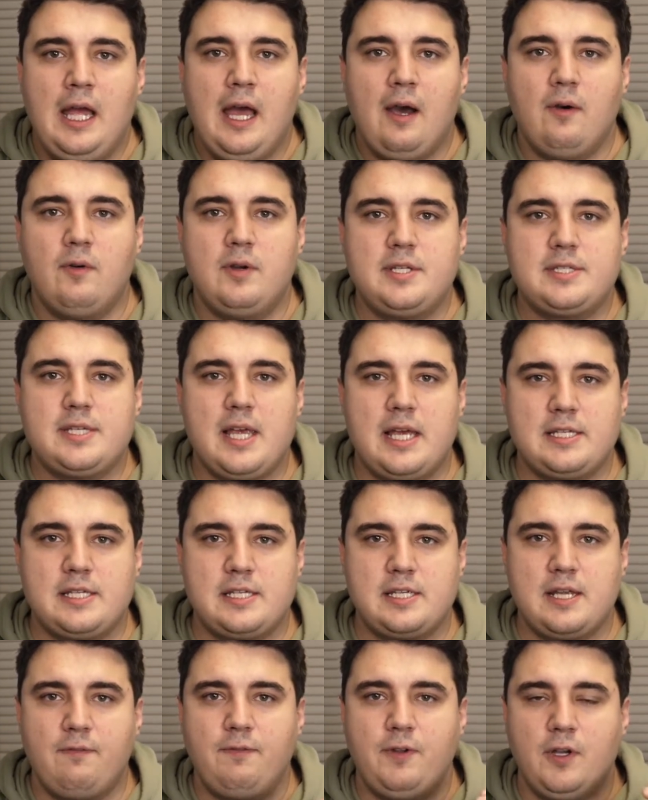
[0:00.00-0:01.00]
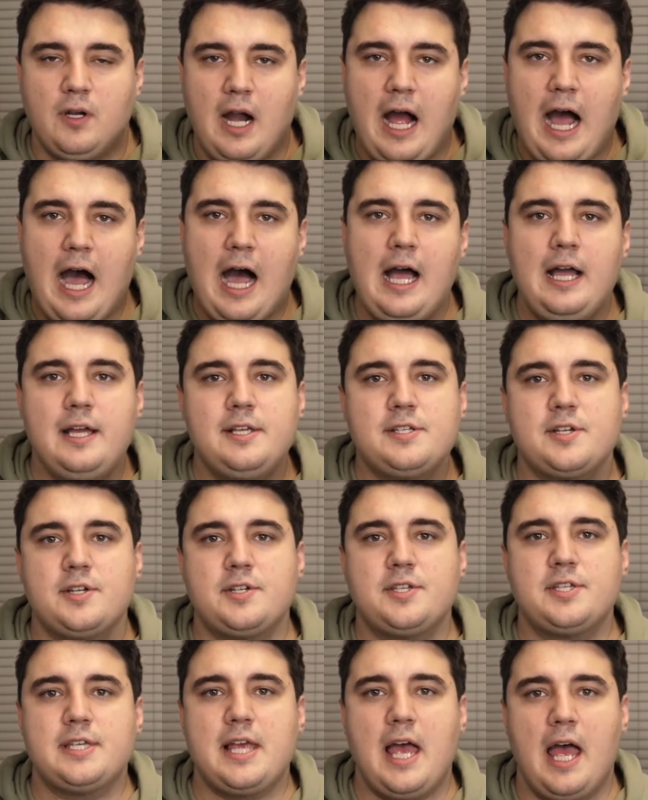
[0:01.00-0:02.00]
And what he says is, if your eyes are
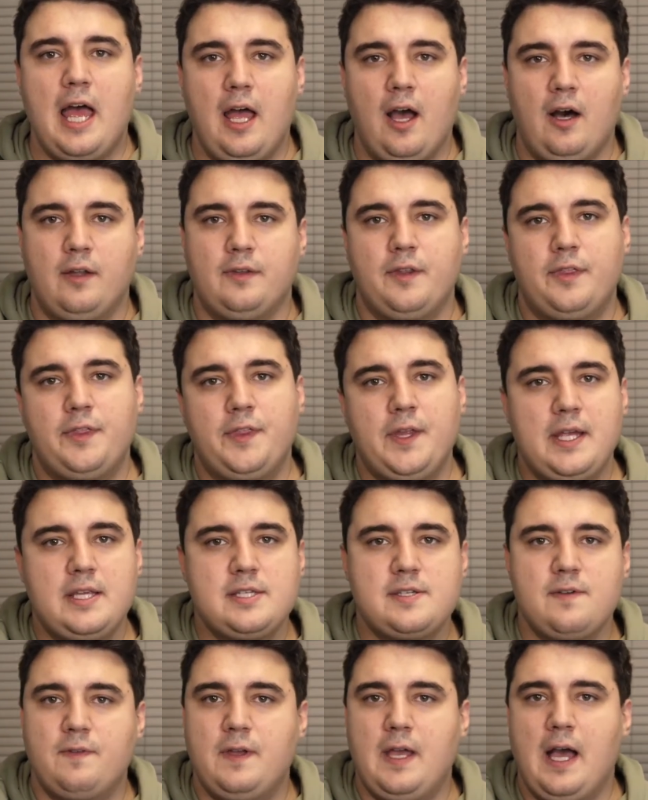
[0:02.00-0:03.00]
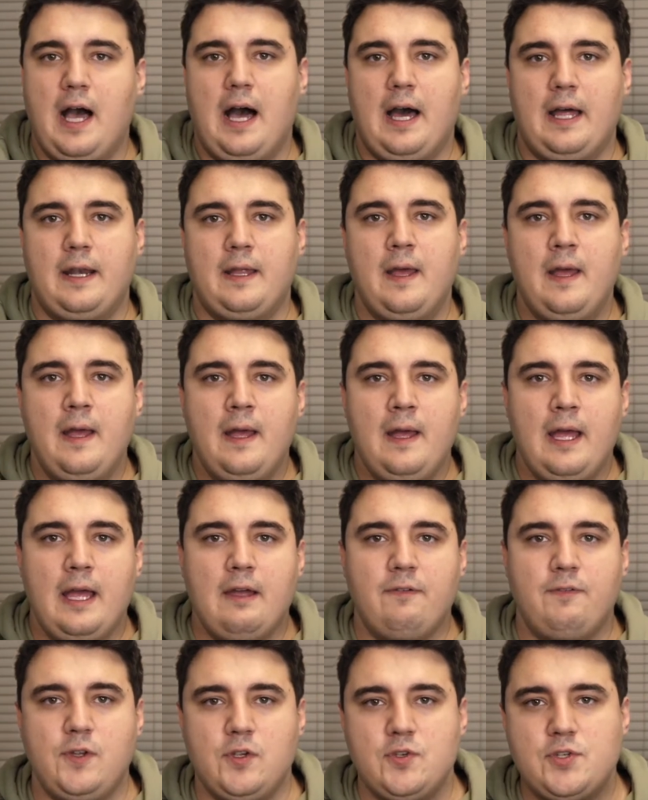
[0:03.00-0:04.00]
set on the things of God,
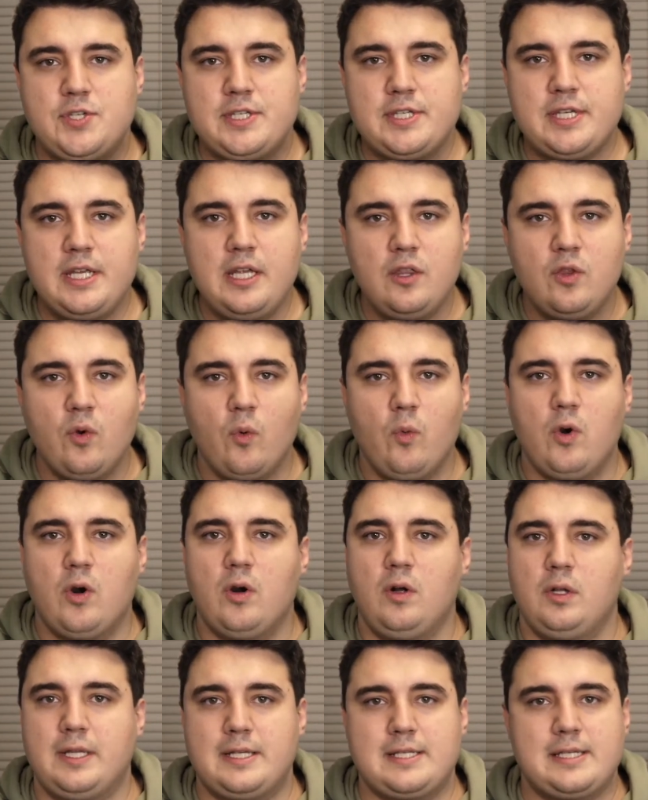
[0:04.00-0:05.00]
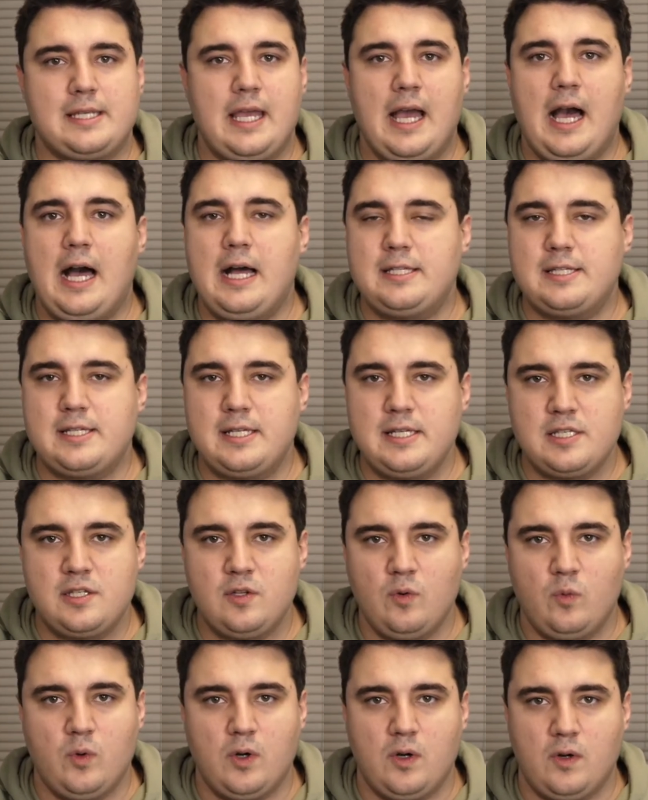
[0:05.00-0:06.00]
if you see the world as God sees
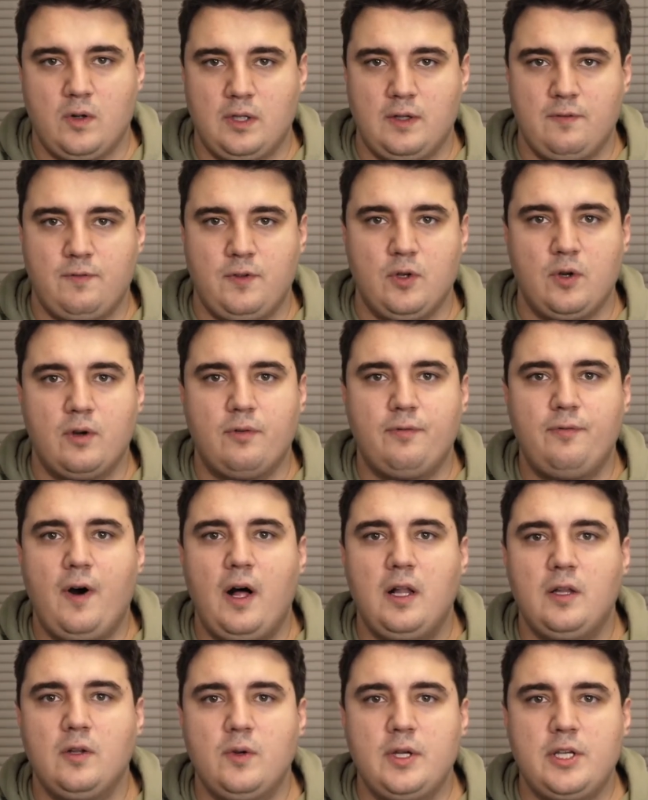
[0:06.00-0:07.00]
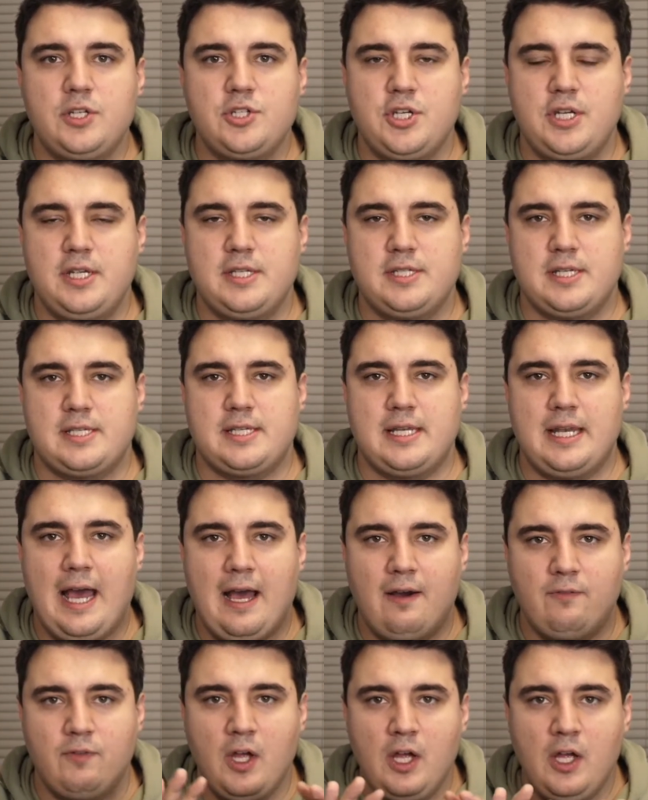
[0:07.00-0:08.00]
the world, if you are following Jesus and
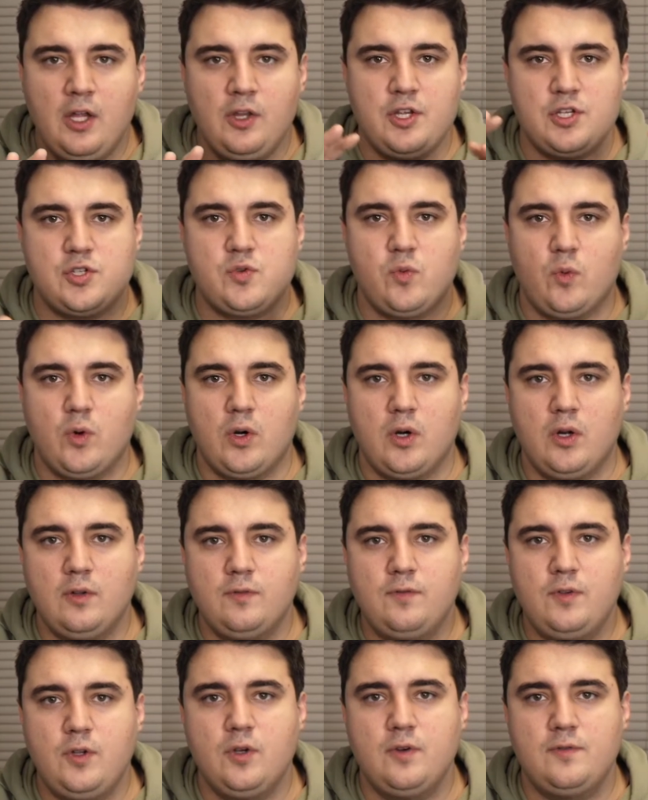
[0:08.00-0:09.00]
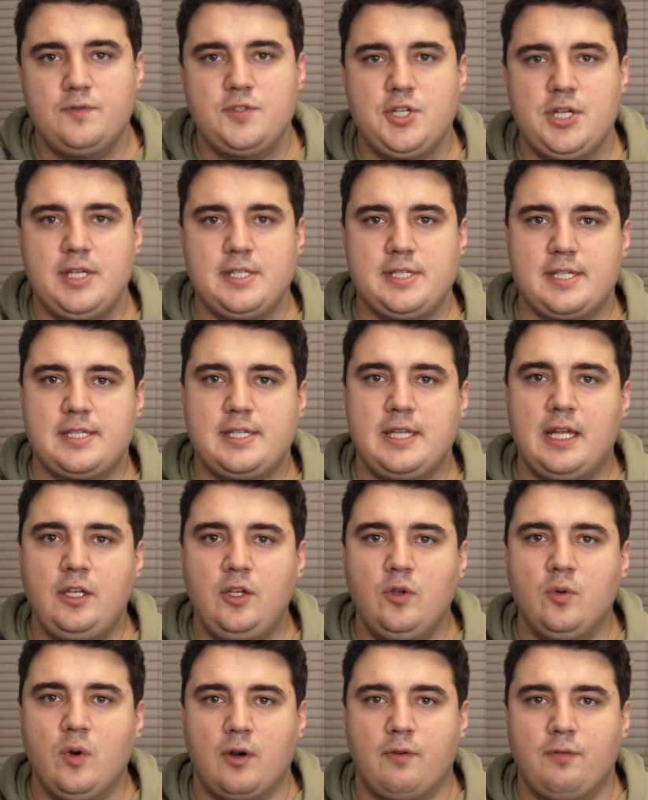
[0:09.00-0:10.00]
have this worldview of Jesus, then
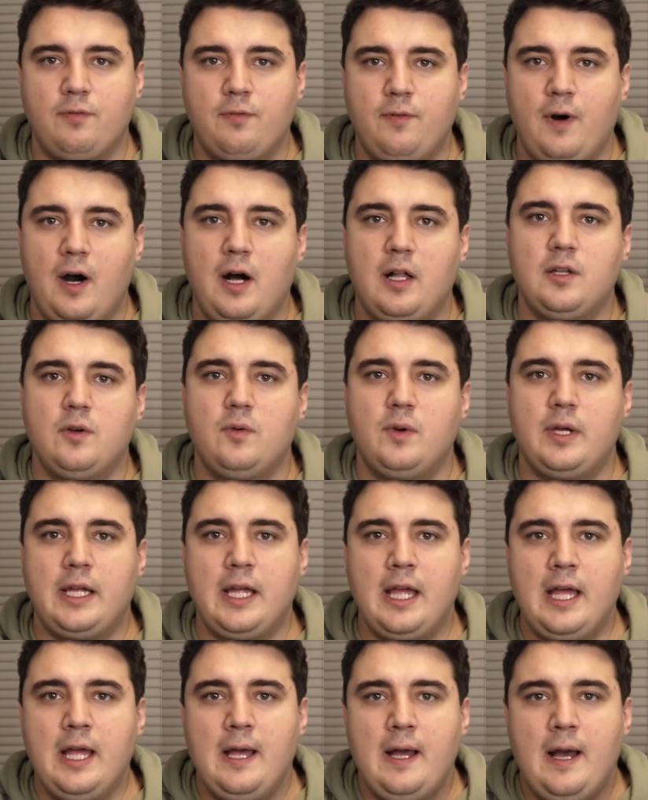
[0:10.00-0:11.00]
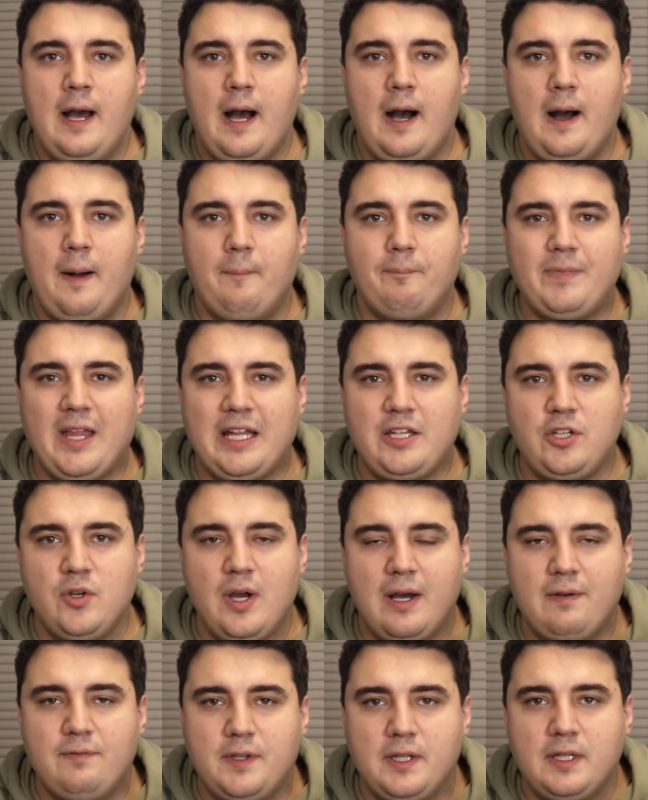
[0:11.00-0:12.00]
you are following and
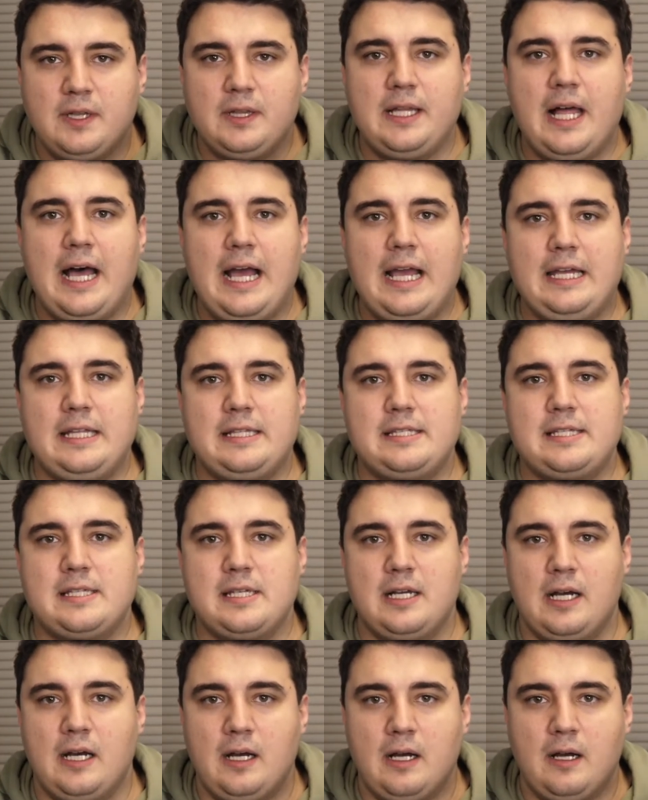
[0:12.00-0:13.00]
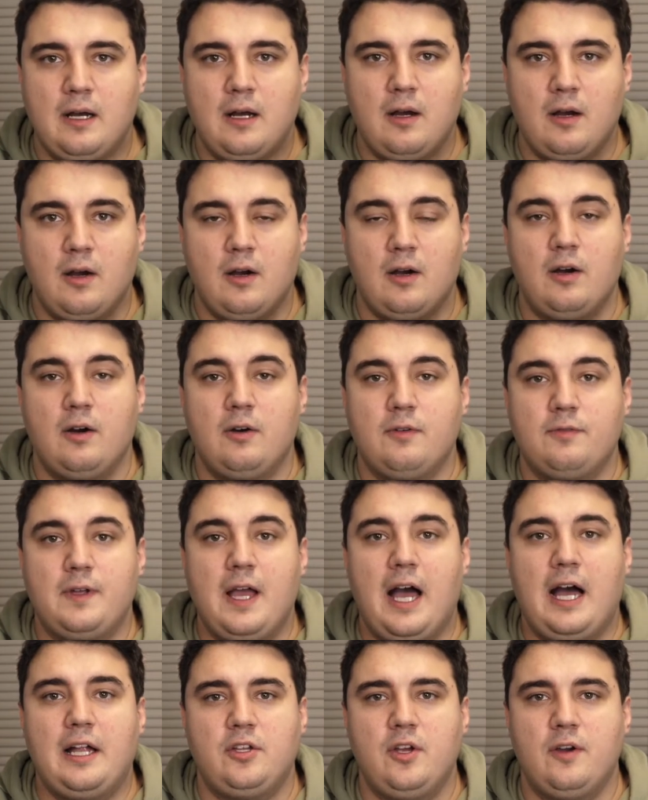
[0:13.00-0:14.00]
you have the light of
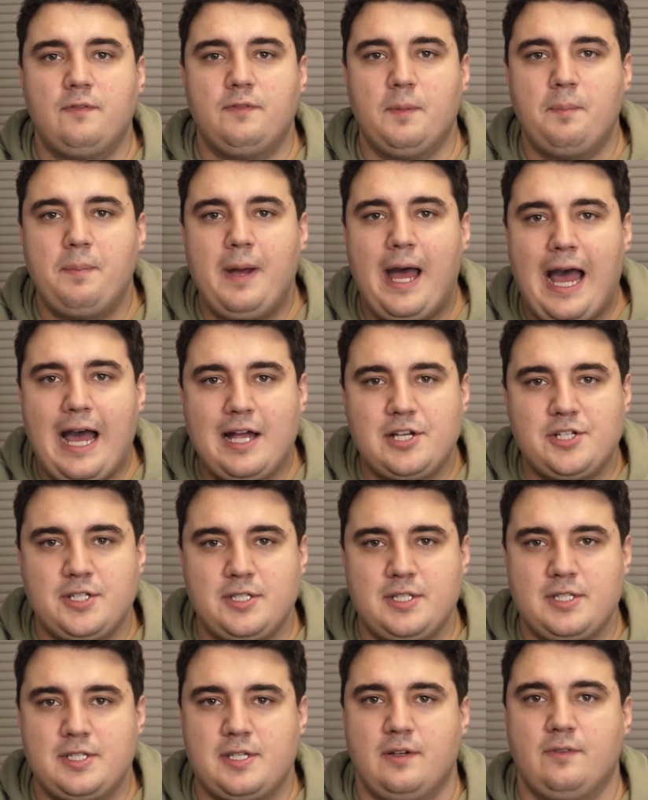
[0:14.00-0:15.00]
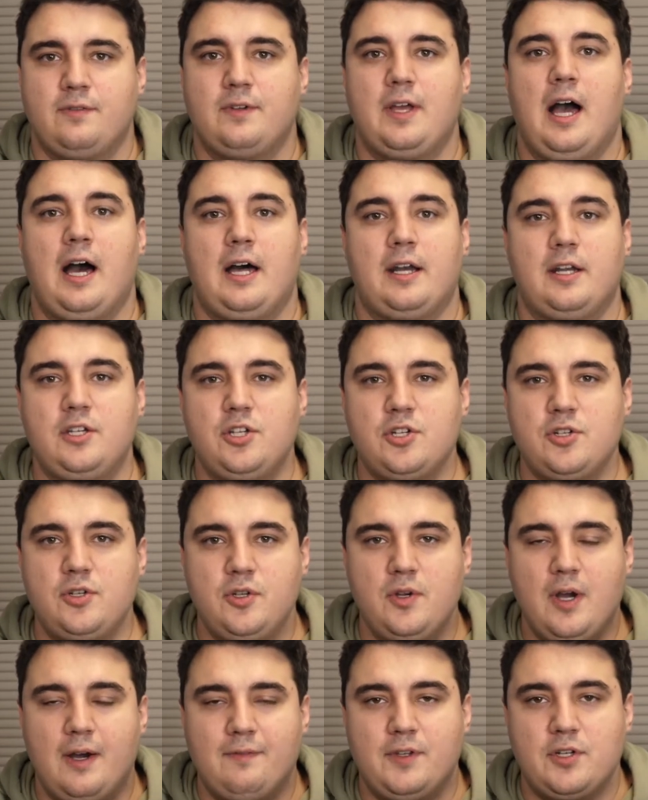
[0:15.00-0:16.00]
God. You have the passions of God, and
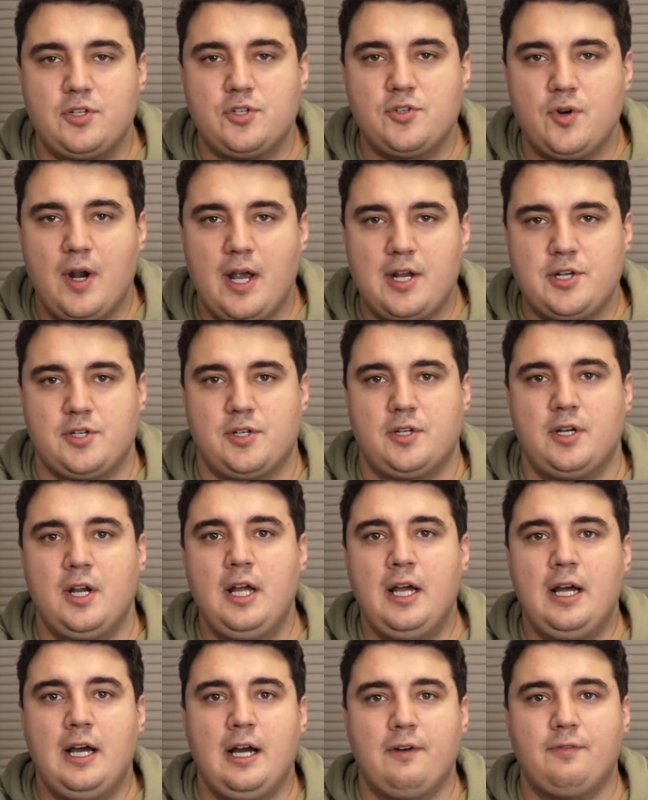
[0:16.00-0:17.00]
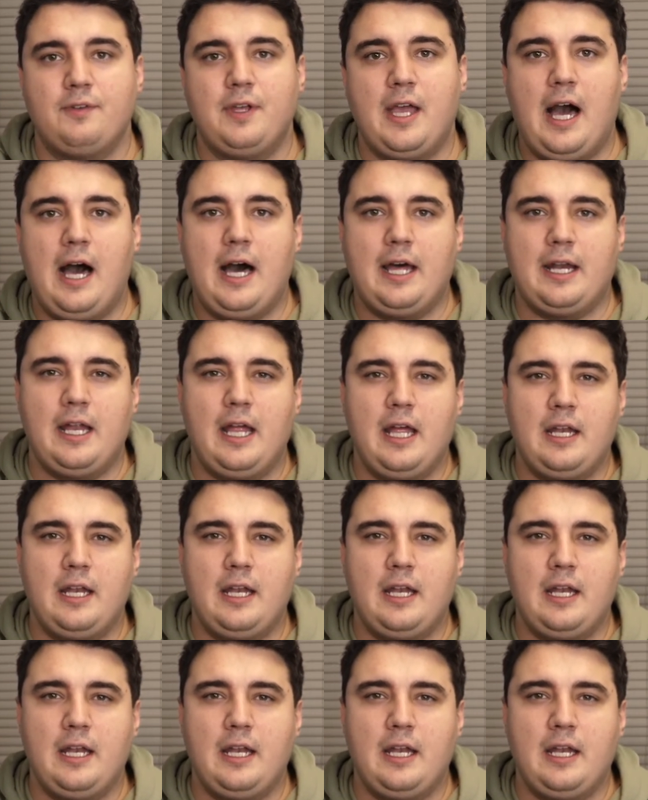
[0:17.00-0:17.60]
you have the treasure of God.